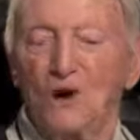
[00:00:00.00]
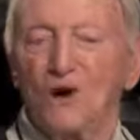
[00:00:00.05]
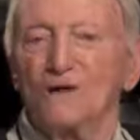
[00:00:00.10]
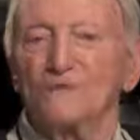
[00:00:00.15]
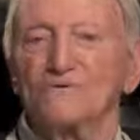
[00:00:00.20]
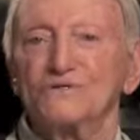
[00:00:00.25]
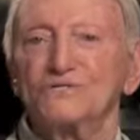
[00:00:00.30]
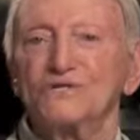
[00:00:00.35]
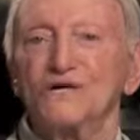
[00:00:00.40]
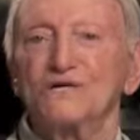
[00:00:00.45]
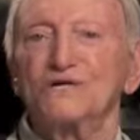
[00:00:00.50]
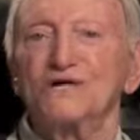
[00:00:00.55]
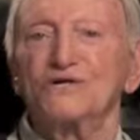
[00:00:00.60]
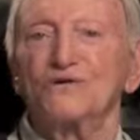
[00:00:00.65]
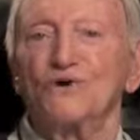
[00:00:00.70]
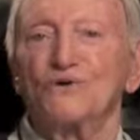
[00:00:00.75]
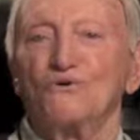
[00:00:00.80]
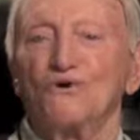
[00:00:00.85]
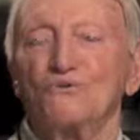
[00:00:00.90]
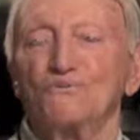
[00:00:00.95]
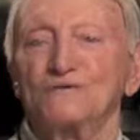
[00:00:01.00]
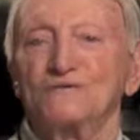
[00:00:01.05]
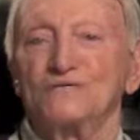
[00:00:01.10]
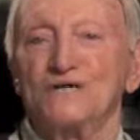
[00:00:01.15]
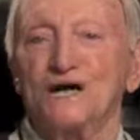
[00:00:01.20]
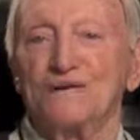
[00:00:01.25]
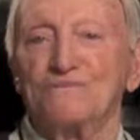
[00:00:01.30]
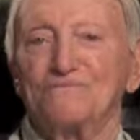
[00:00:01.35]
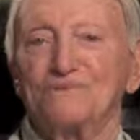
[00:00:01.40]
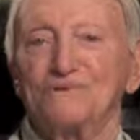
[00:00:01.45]
all of a sudden, the door
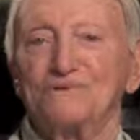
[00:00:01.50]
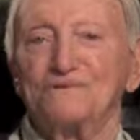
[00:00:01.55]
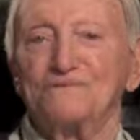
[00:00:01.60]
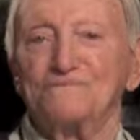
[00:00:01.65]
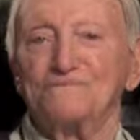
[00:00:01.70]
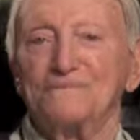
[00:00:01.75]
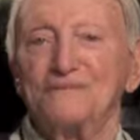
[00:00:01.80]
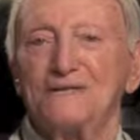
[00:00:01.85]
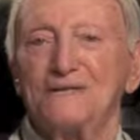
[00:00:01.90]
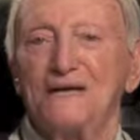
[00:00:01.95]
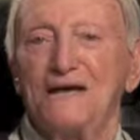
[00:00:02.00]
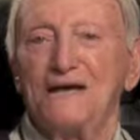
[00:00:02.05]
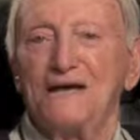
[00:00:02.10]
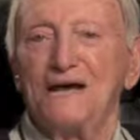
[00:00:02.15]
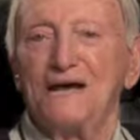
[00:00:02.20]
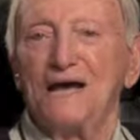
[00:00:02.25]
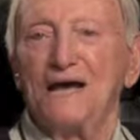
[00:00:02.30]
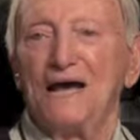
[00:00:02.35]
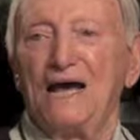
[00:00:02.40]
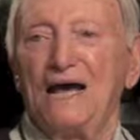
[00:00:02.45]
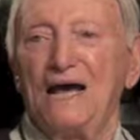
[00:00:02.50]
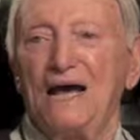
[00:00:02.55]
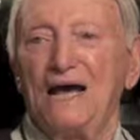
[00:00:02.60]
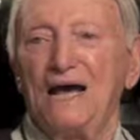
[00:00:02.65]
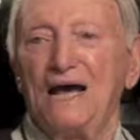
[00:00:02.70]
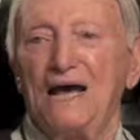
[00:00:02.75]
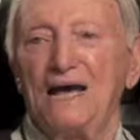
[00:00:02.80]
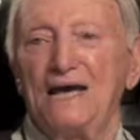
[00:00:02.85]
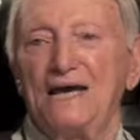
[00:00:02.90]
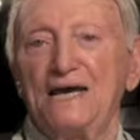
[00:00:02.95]
opens up.
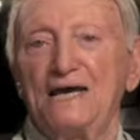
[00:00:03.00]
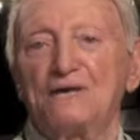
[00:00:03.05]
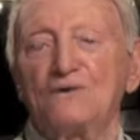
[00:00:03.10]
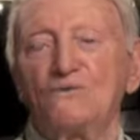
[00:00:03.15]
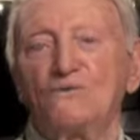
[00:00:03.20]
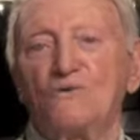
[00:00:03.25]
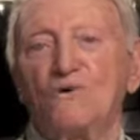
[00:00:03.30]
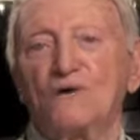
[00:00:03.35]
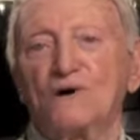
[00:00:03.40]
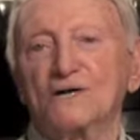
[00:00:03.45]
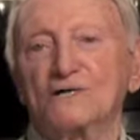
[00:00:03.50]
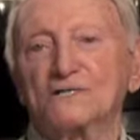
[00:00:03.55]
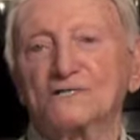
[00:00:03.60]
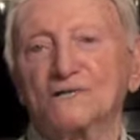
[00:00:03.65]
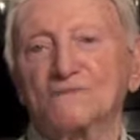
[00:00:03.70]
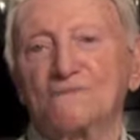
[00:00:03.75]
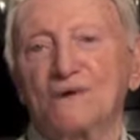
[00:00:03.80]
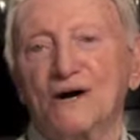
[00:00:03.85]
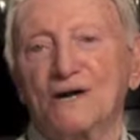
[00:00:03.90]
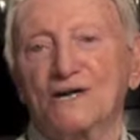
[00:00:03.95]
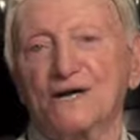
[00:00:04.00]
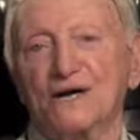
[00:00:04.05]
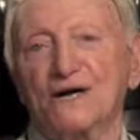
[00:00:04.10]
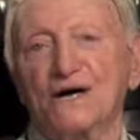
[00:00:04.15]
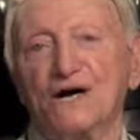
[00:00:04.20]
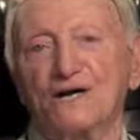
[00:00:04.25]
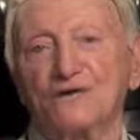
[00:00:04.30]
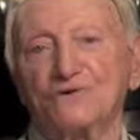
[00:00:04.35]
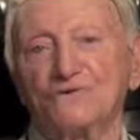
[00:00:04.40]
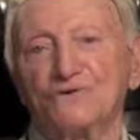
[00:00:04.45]
In walks about a
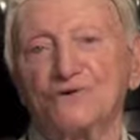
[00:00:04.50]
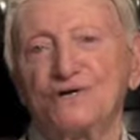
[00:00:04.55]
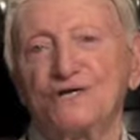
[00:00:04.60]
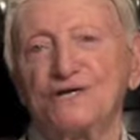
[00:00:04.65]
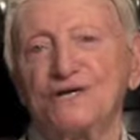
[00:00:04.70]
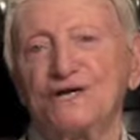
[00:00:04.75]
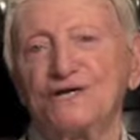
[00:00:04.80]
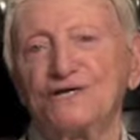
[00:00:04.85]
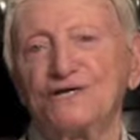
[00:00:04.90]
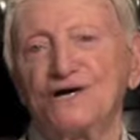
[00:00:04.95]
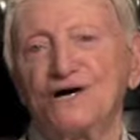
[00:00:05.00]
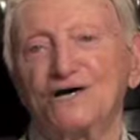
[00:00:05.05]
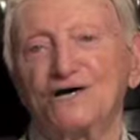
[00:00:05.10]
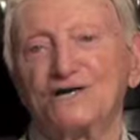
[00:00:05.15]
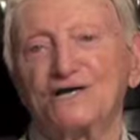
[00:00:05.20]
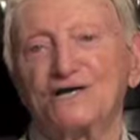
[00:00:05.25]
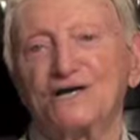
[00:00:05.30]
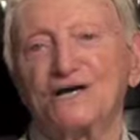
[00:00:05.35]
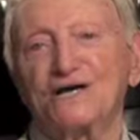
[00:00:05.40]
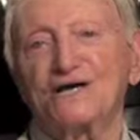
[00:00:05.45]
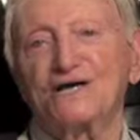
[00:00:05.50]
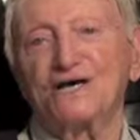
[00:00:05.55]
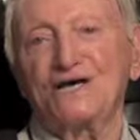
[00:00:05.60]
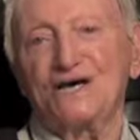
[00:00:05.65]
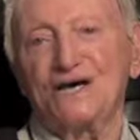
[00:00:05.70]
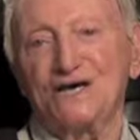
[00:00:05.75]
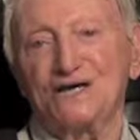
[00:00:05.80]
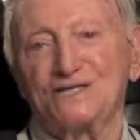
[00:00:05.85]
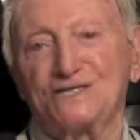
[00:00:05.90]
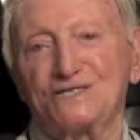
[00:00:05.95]
hundred young
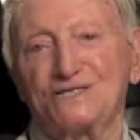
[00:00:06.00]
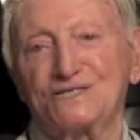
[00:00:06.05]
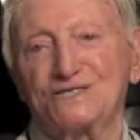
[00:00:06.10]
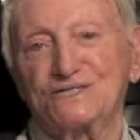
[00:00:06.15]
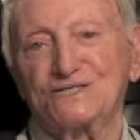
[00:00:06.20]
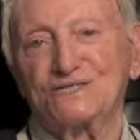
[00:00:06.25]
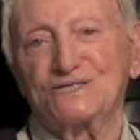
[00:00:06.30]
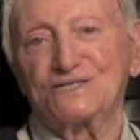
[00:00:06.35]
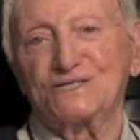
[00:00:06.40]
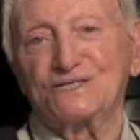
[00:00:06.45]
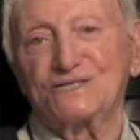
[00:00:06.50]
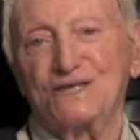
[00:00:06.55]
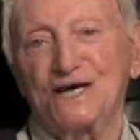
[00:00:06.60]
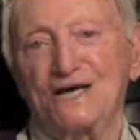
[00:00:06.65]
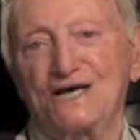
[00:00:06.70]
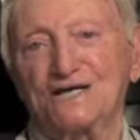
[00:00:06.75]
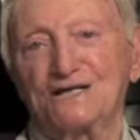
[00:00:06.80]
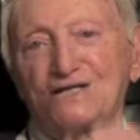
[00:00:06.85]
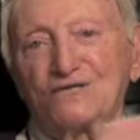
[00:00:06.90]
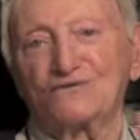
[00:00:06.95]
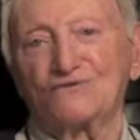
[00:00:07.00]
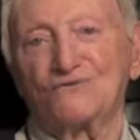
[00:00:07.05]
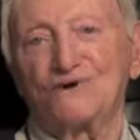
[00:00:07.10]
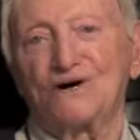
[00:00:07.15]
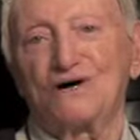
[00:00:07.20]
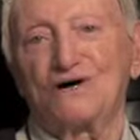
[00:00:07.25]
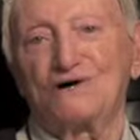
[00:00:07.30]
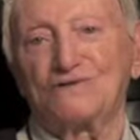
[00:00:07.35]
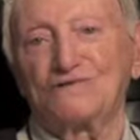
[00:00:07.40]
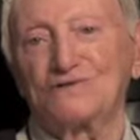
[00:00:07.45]
kids, 10,
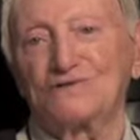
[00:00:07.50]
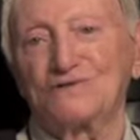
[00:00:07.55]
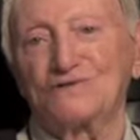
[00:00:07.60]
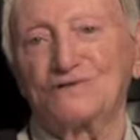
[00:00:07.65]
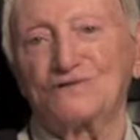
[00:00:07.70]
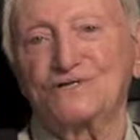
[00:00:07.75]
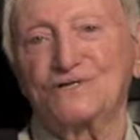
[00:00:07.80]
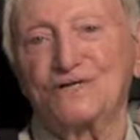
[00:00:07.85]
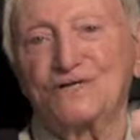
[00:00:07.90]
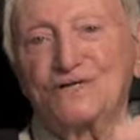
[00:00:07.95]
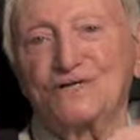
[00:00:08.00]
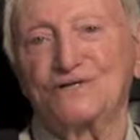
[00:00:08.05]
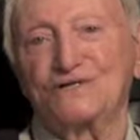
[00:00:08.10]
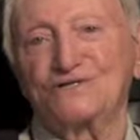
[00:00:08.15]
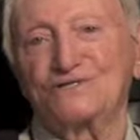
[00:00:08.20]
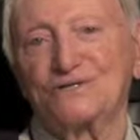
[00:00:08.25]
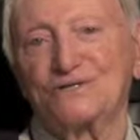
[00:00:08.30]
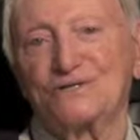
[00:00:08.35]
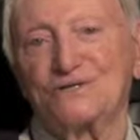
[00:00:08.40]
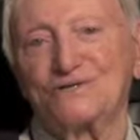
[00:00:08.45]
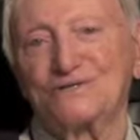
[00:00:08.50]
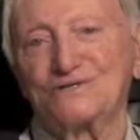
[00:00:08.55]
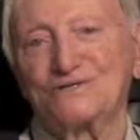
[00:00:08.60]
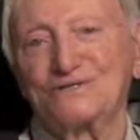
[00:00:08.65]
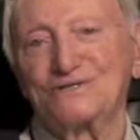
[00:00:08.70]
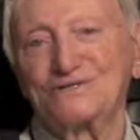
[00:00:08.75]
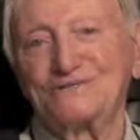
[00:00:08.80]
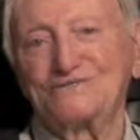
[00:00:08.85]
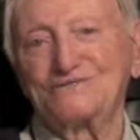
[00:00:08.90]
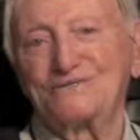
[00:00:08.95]
12, 13 years
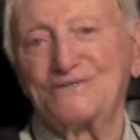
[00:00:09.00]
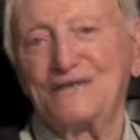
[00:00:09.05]
old.